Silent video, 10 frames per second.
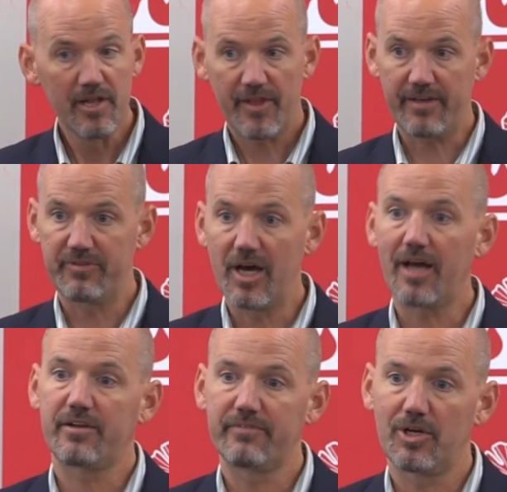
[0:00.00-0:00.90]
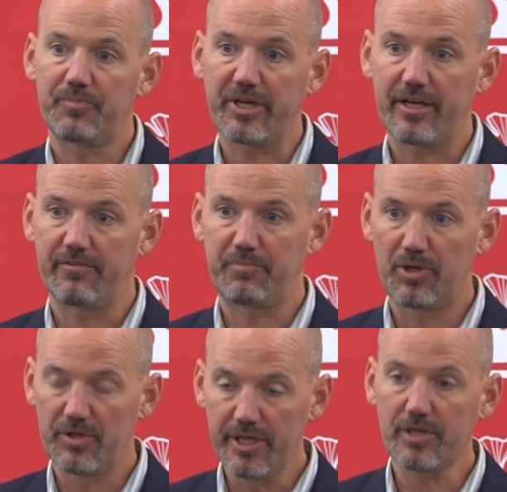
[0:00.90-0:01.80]
They have not developed the kind of
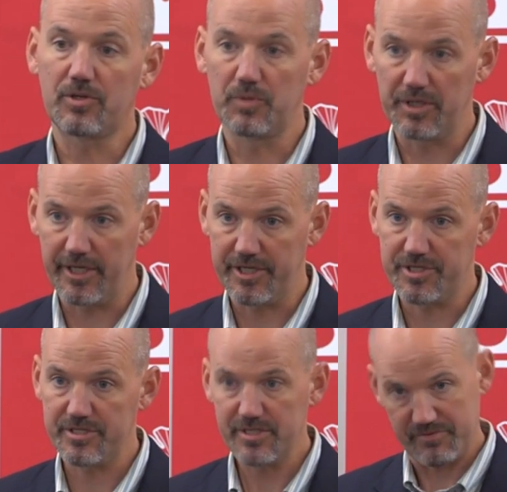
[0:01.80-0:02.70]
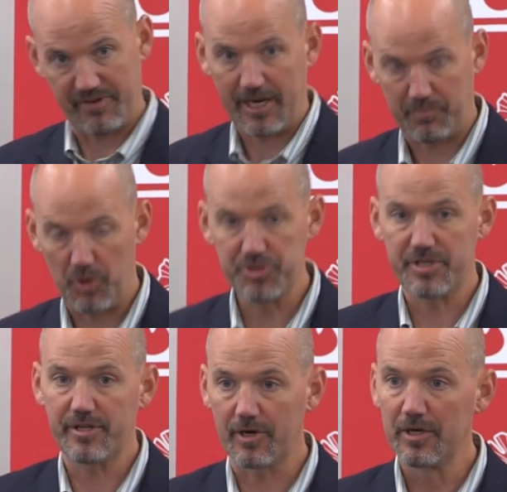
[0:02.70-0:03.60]
political relations. In fact, most
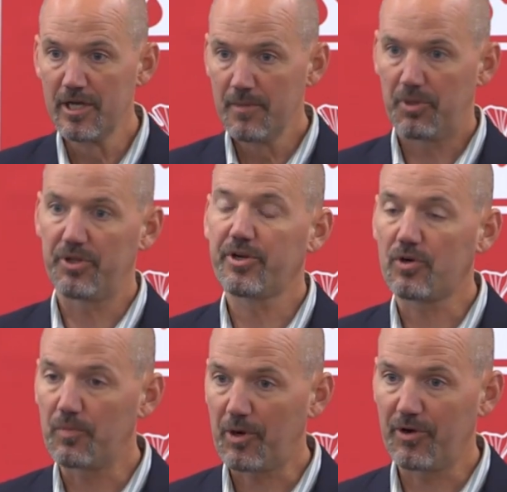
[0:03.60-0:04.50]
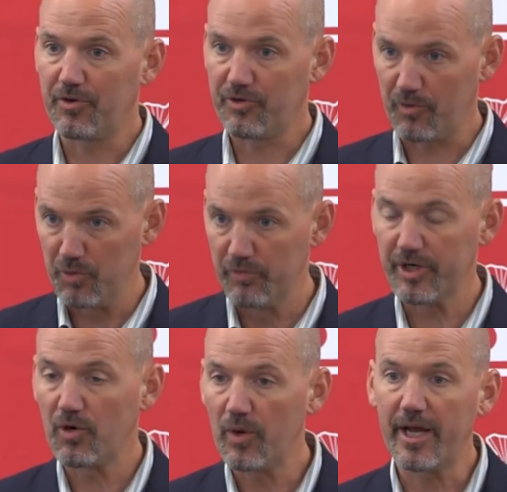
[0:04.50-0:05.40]
of their political partners are
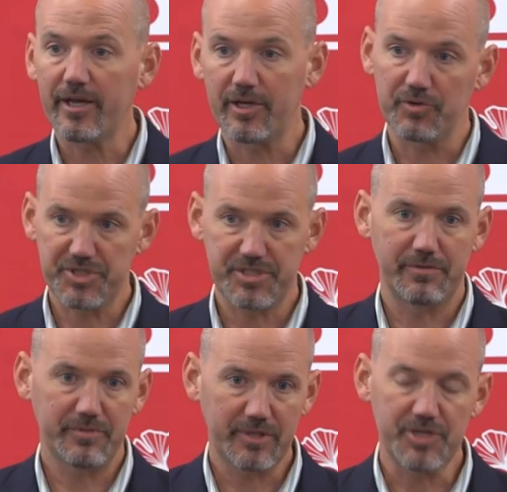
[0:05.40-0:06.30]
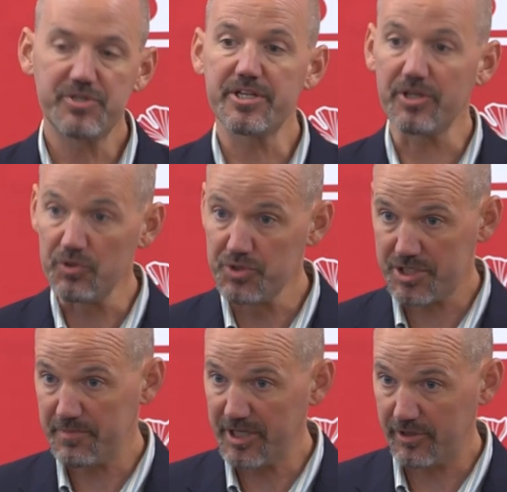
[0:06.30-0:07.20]
moving away. You know, countries that used
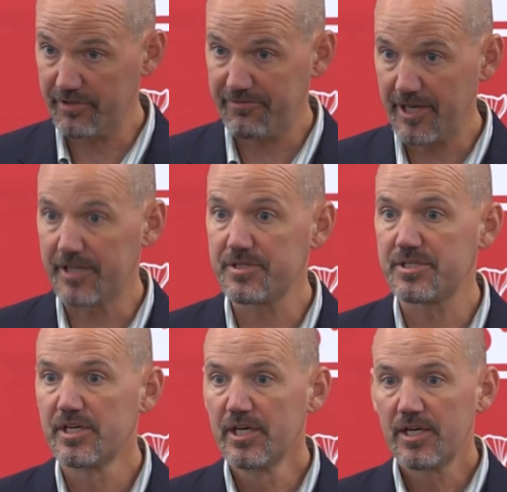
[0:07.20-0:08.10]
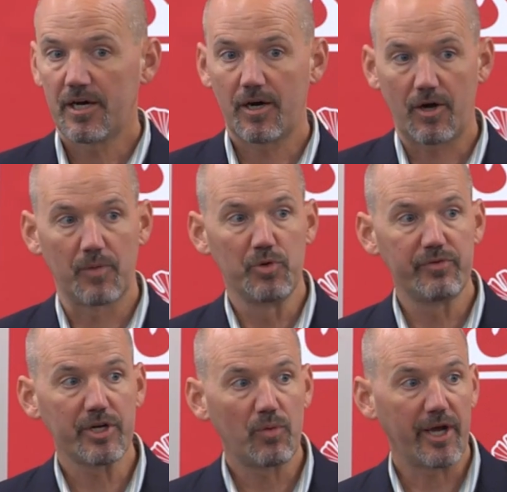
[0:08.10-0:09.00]
to be on the fence uh, are
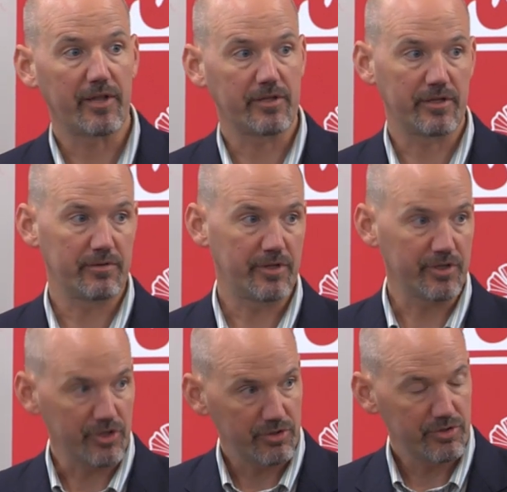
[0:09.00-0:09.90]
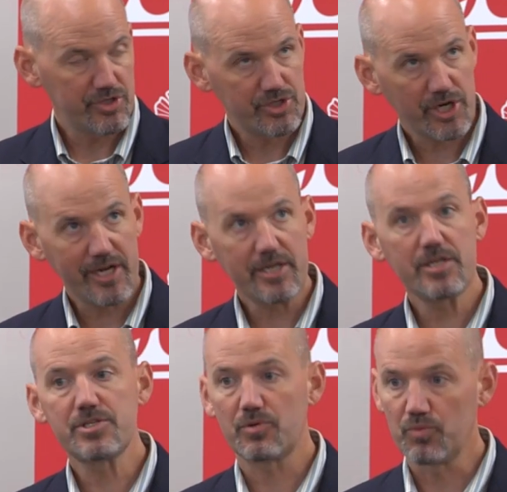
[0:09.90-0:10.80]
moving away. The, the
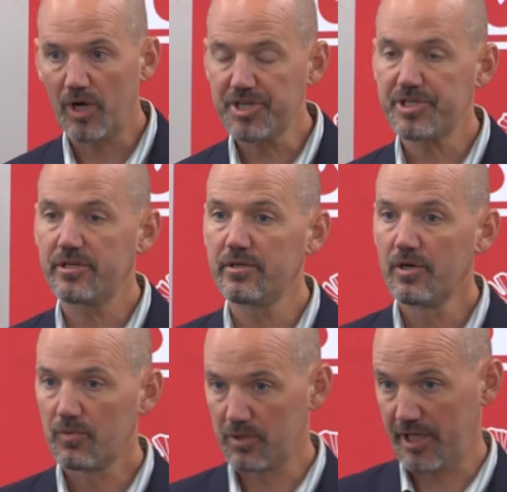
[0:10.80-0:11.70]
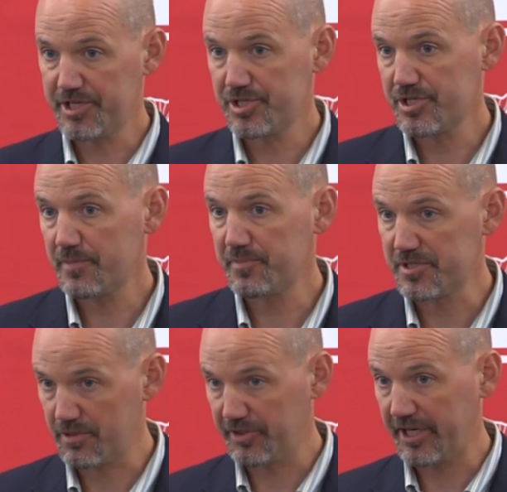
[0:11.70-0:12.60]
Chinese-Russian relationship is
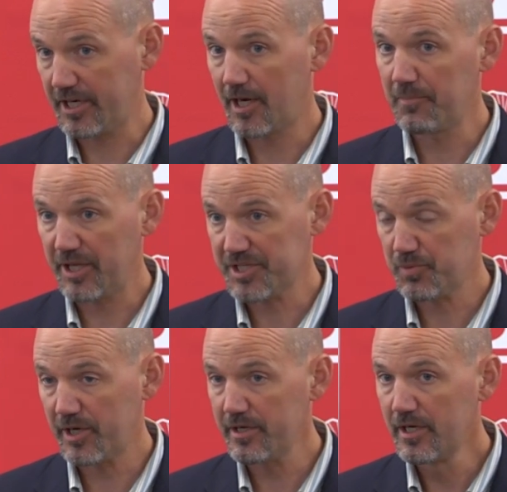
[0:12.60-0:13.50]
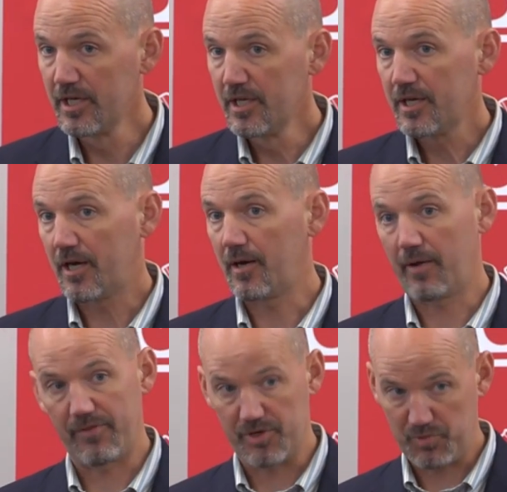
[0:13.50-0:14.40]
certainly a complex one uh,
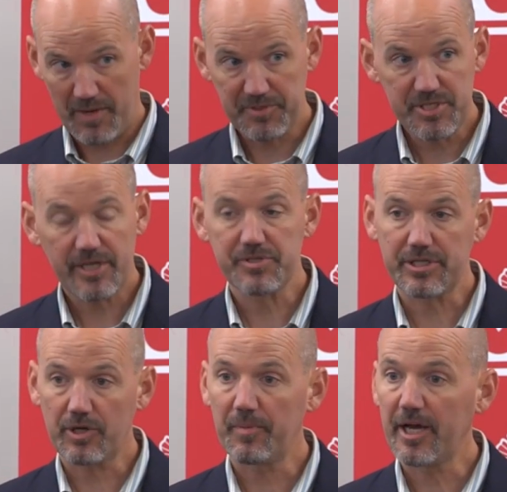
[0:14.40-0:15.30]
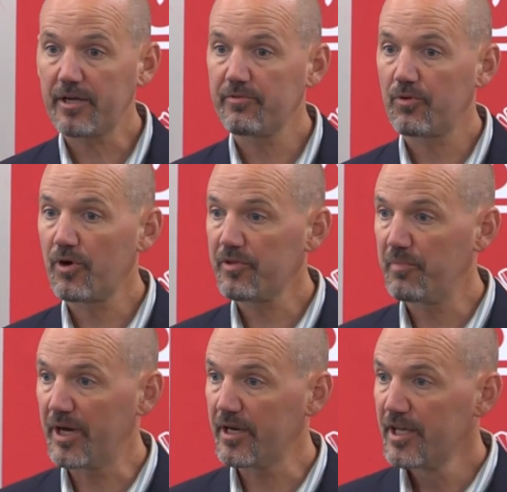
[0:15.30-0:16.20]
and there's weapon sales that go back and forth.
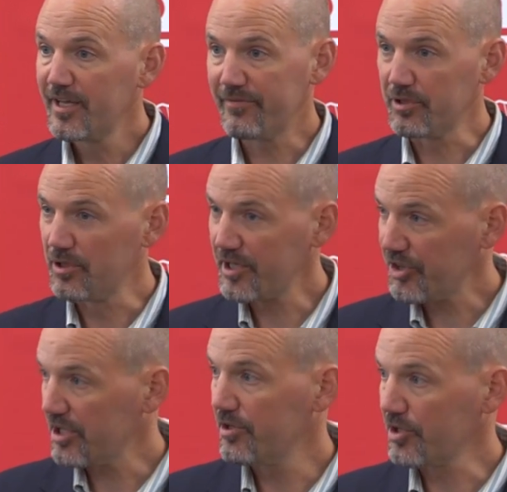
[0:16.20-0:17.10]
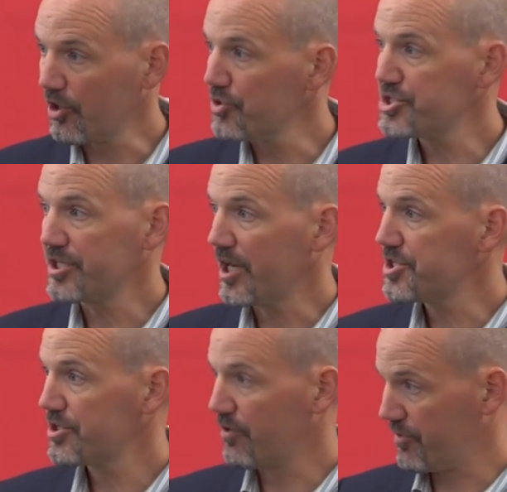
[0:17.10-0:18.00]
But if you look at the
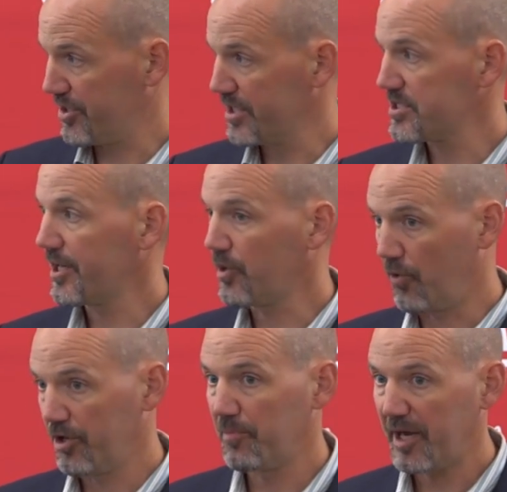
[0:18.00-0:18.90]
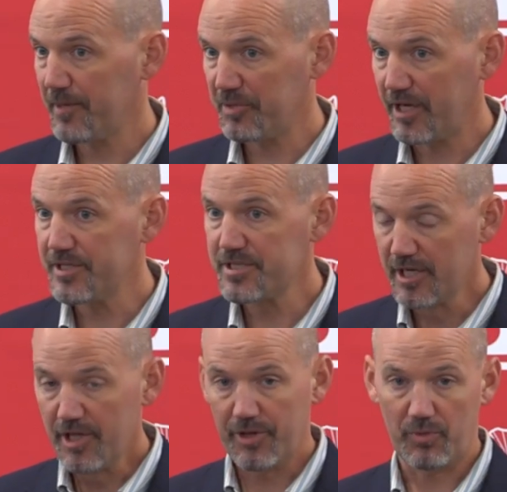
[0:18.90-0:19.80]
negotiation over things like oil pipelines,
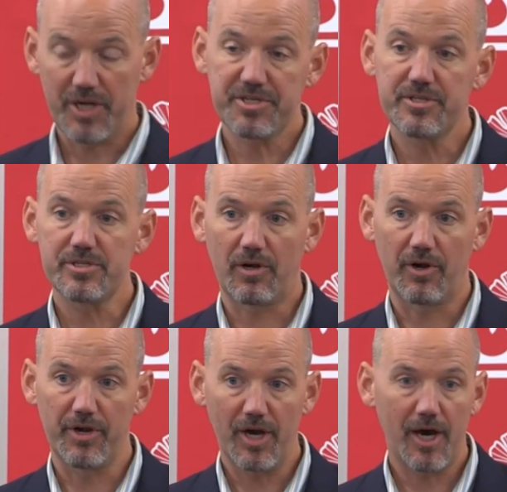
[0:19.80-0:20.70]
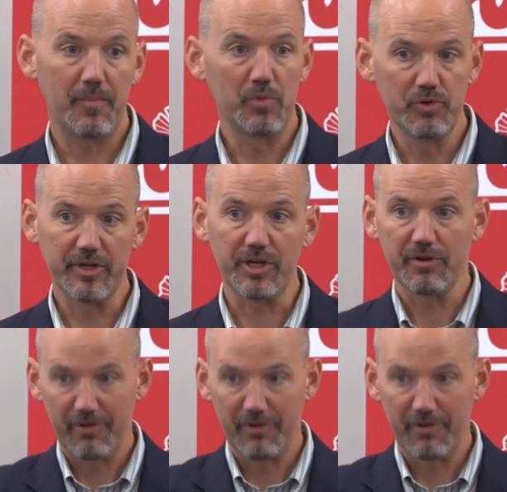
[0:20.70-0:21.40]
the Russians are not moving